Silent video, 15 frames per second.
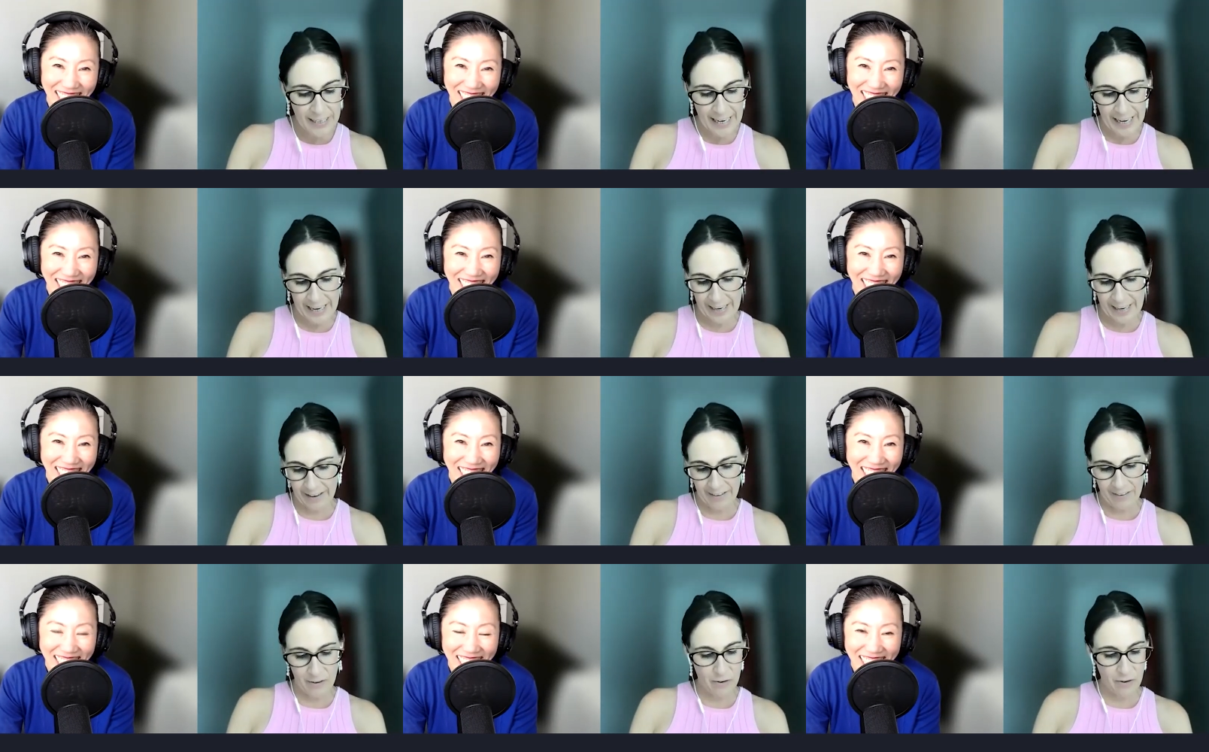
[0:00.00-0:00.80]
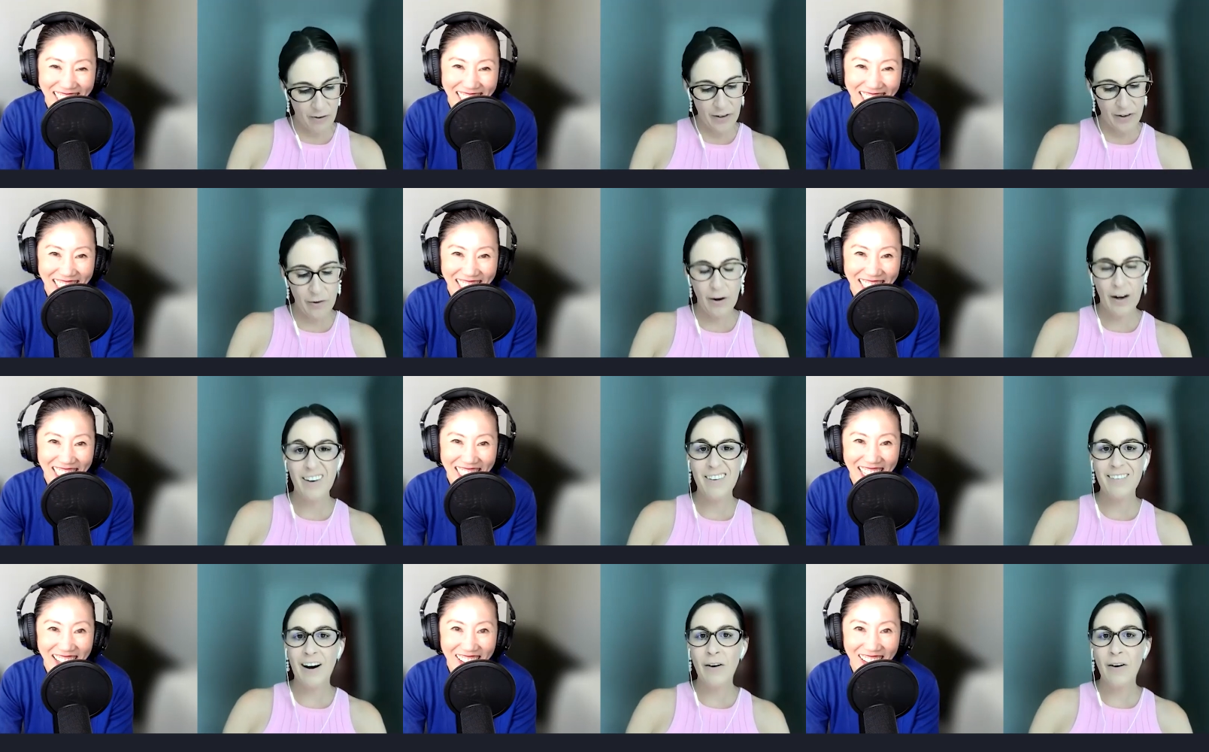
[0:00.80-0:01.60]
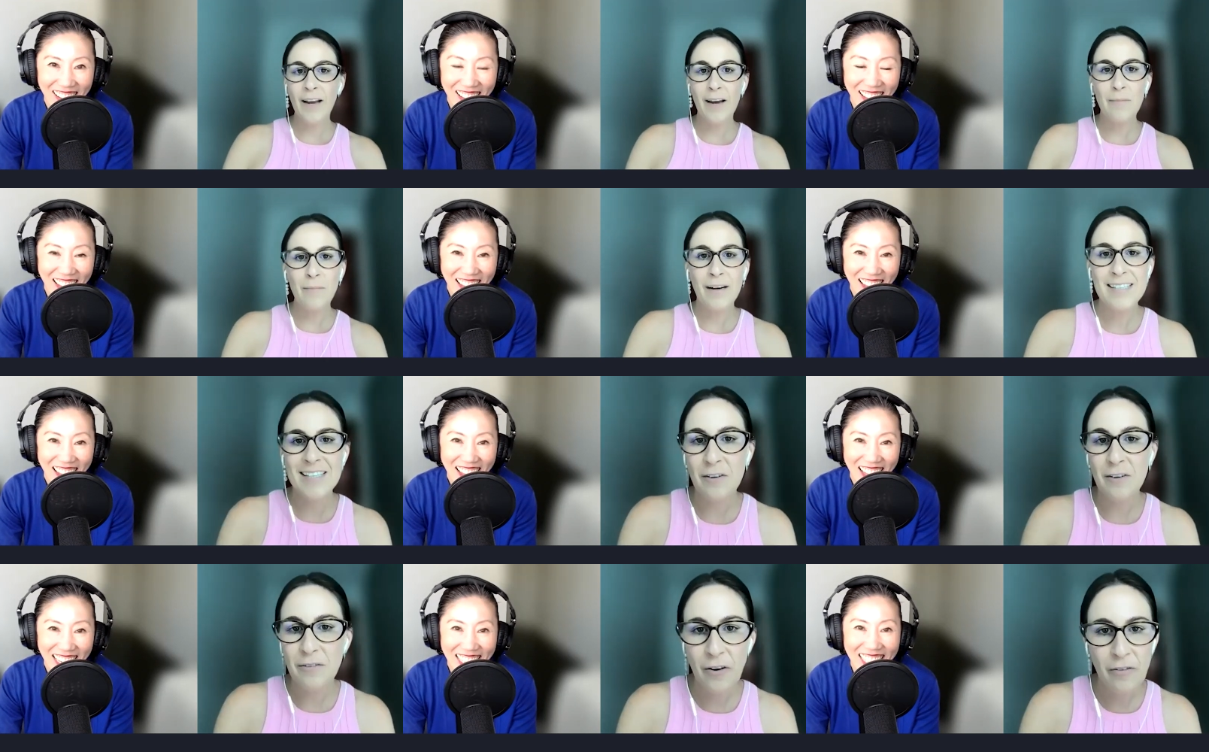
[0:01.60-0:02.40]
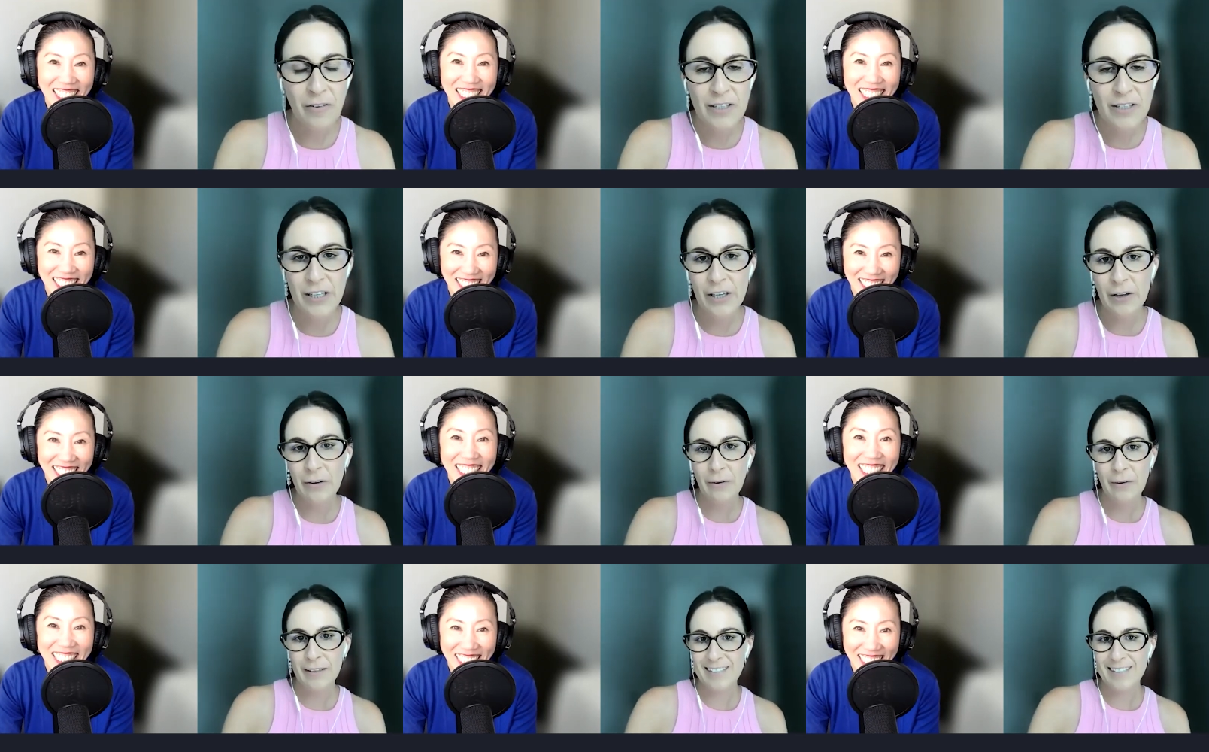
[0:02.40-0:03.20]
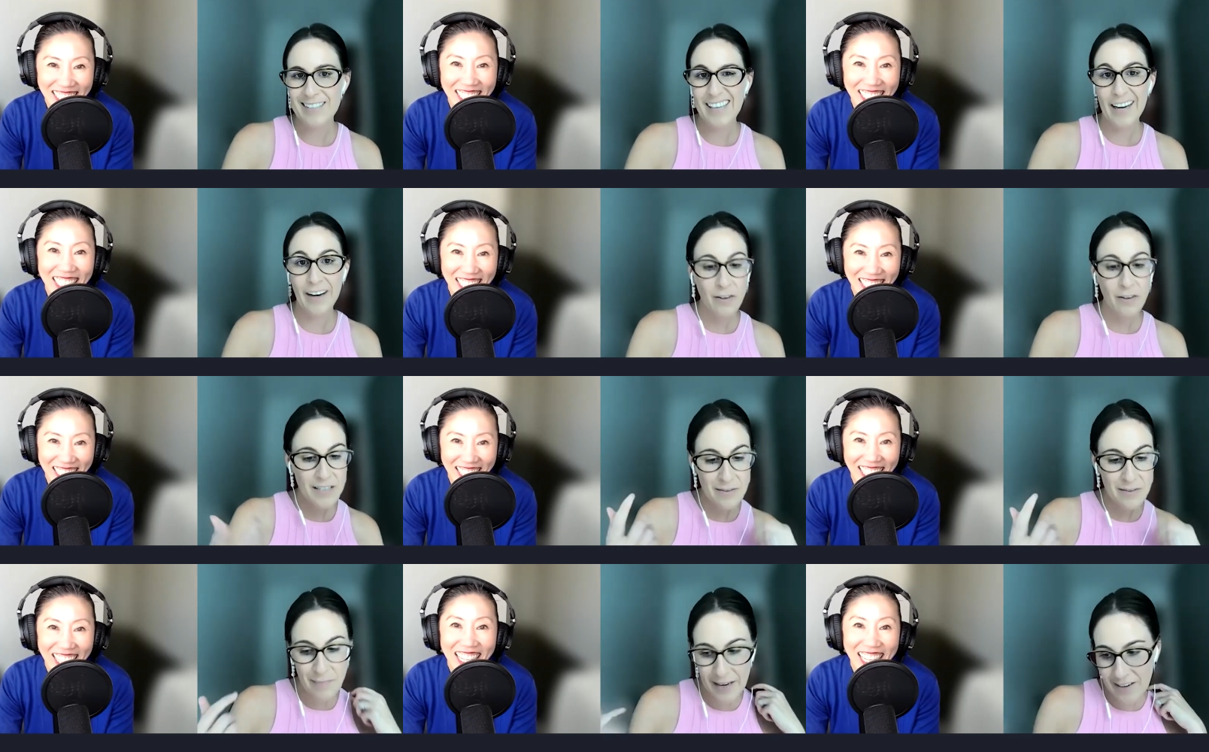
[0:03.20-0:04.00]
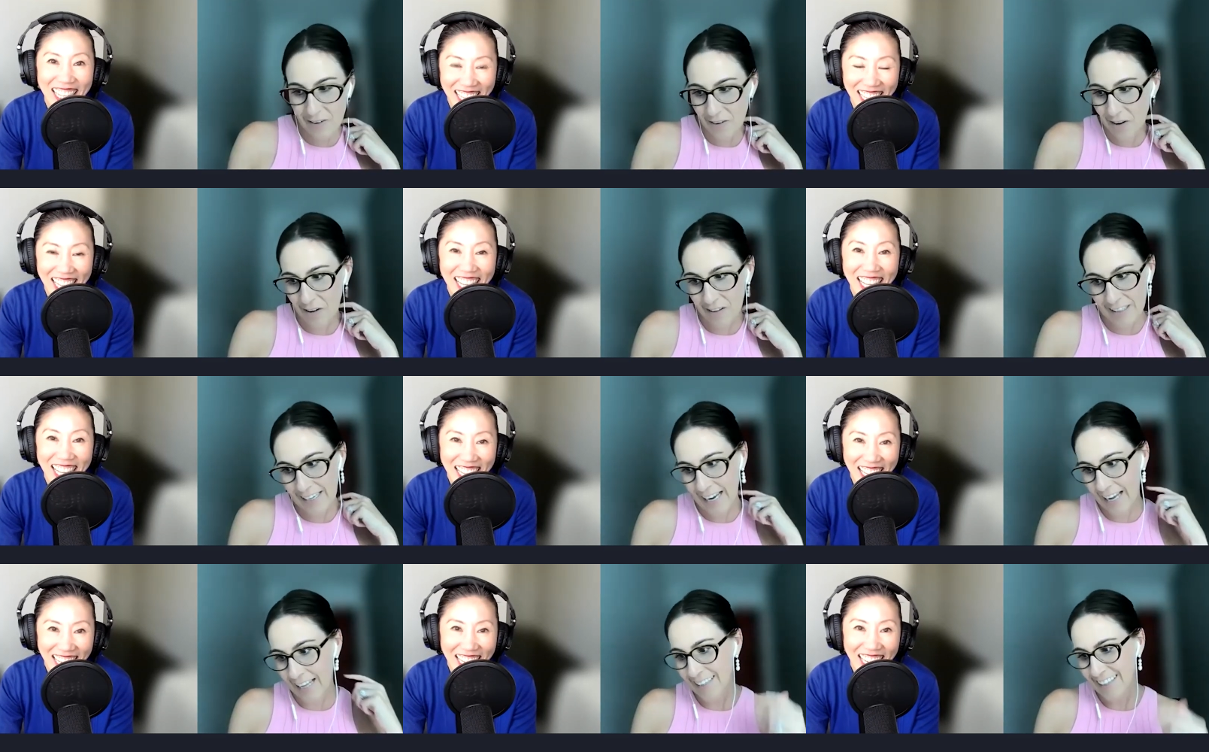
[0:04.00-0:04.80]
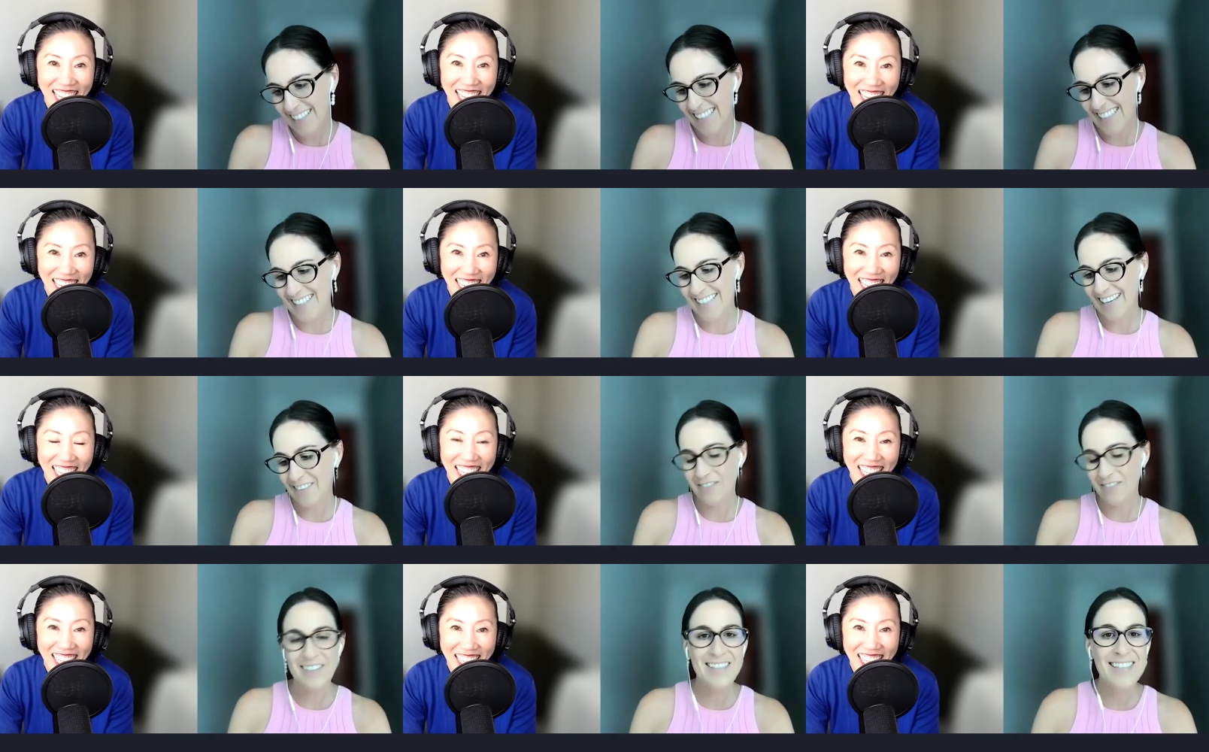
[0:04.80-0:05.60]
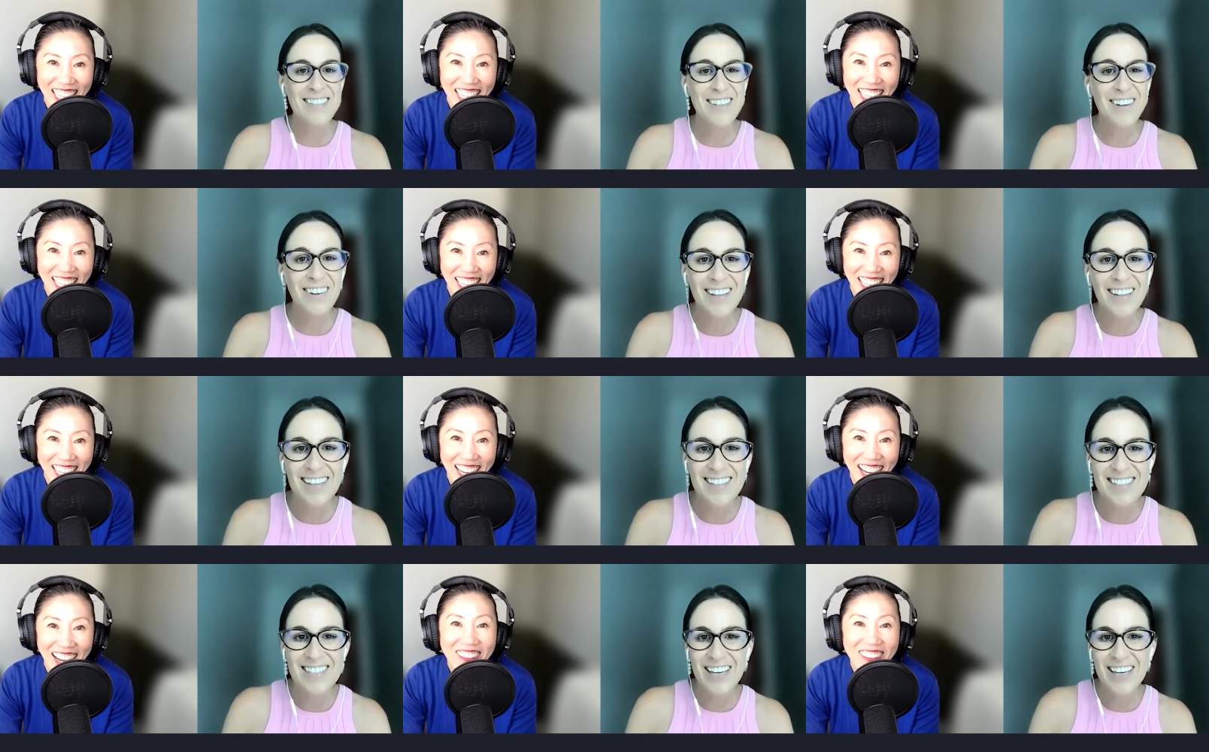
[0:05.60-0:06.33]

Speaker 1: again, or, you know, I'll I'll get myself over to you. It's, I got to meet your colleague Alex in San Francisco last